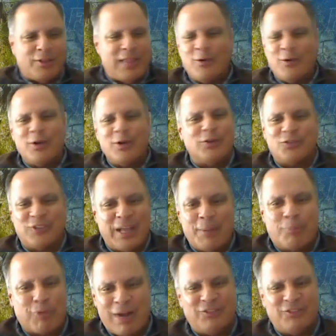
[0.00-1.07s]
they don't understand
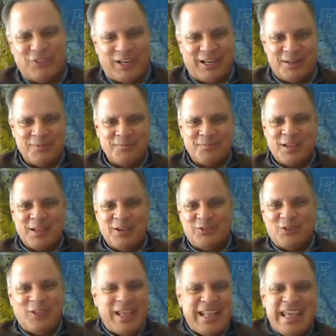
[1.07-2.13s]
pricing,
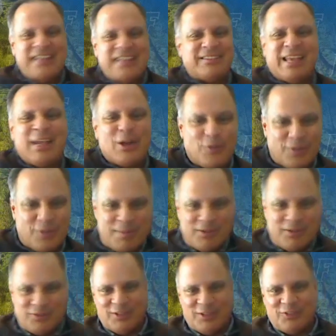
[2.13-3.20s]
so they can't take over the business.